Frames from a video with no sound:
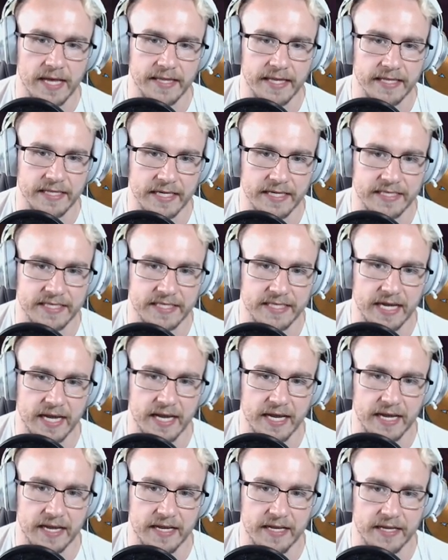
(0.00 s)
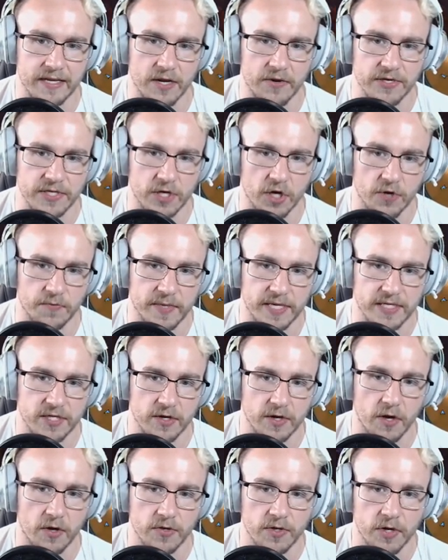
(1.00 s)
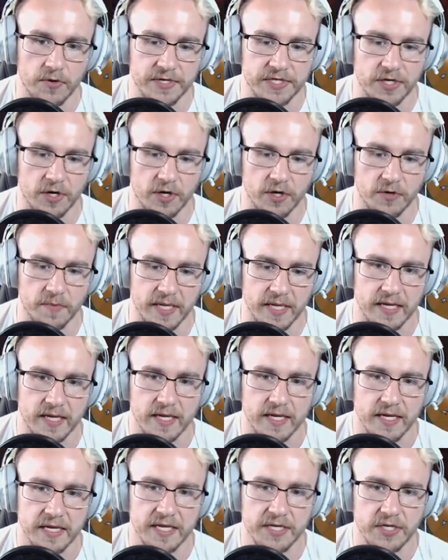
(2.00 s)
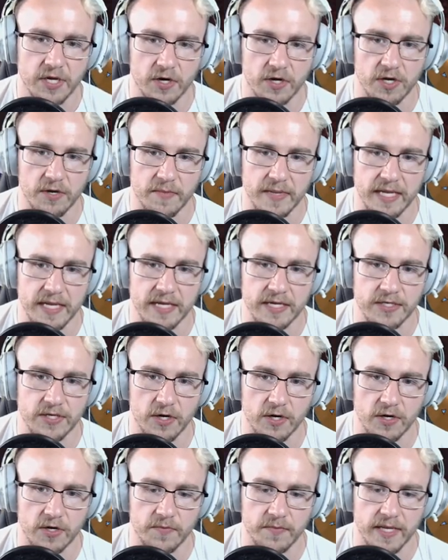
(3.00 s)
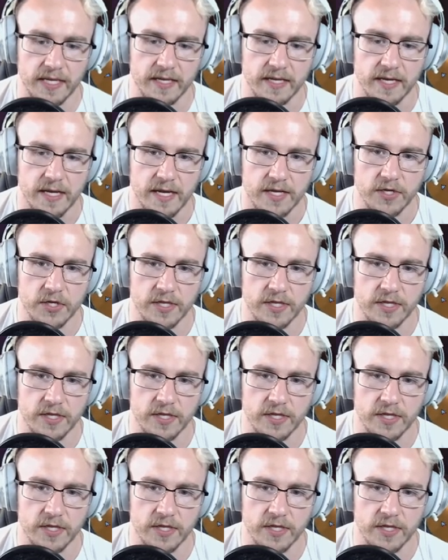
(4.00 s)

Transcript: And then let's say, you know, he's hurting me, oh no, he's hurting me, he's hurting me.